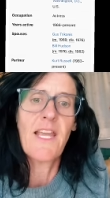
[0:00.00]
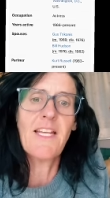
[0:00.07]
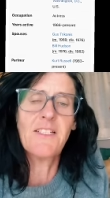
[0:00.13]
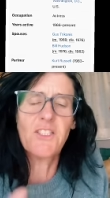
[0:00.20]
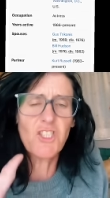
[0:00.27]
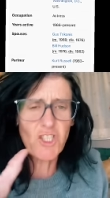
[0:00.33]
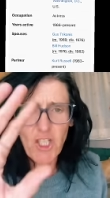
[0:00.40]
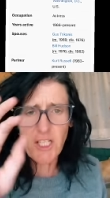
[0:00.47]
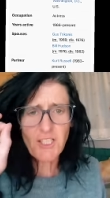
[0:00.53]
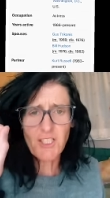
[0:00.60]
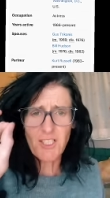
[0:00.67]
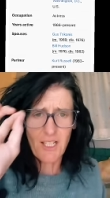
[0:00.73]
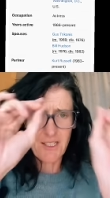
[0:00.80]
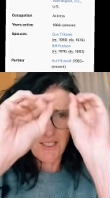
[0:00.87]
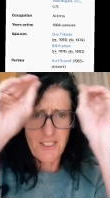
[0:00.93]
and
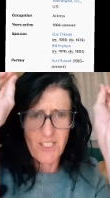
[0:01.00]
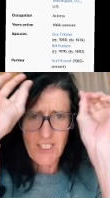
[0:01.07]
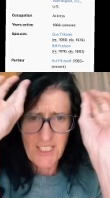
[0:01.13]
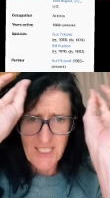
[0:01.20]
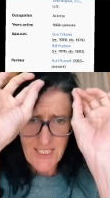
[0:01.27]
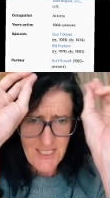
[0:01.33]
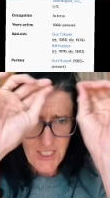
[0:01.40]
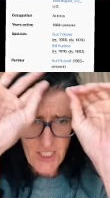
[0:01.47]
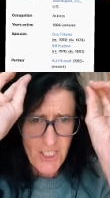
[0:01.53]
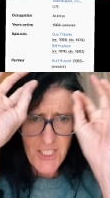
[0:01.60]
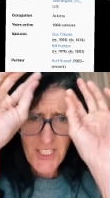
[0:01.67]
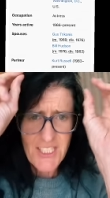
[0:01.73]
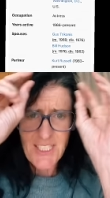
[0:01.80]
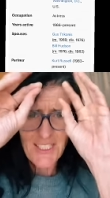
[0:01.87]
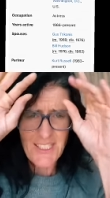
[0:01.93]
just
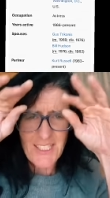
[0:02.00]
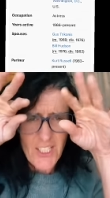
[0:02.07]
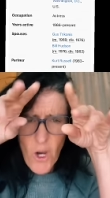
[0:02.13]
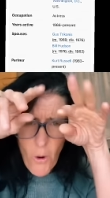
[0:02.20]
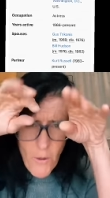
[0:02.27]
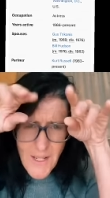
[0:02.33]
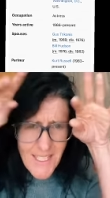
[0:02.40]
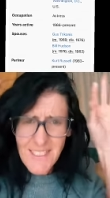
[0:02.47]
going